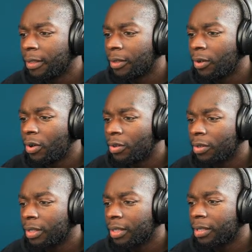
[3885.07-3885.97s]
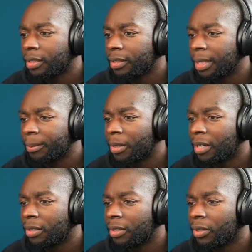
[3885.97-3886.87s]
On click name
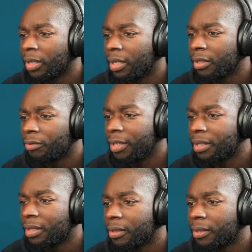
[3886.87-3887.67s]
Carl. Okay, greet.